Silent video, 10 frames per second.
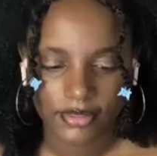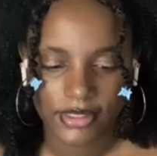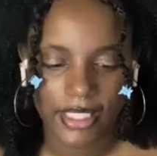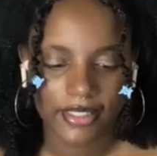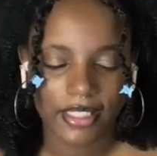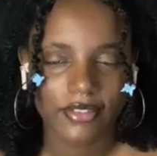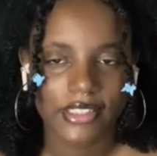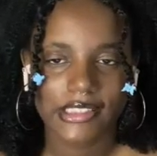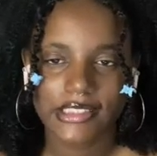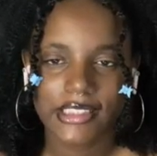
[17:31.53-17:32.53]
And like that,
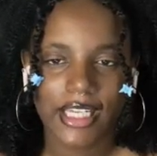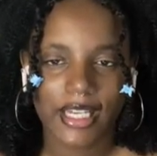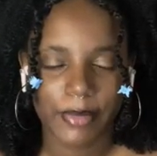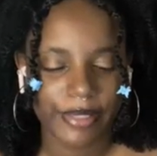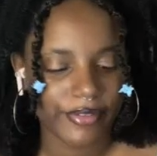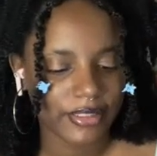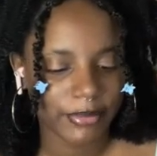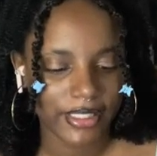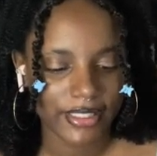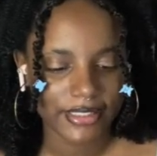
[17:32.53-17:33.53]
she gotta marry this
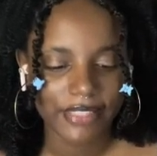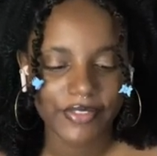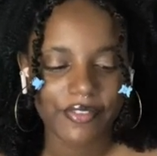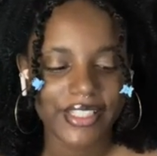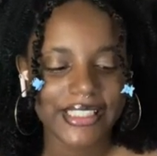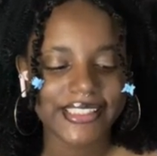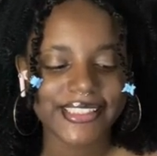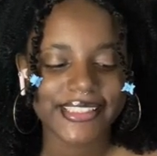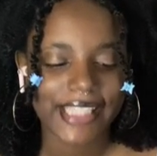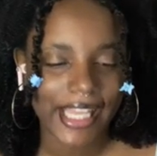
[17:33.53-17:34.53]
man because even if he
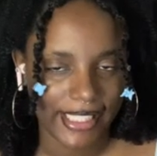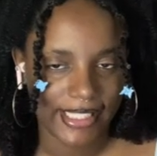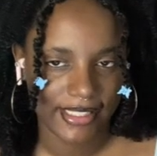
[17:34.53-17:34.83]
say,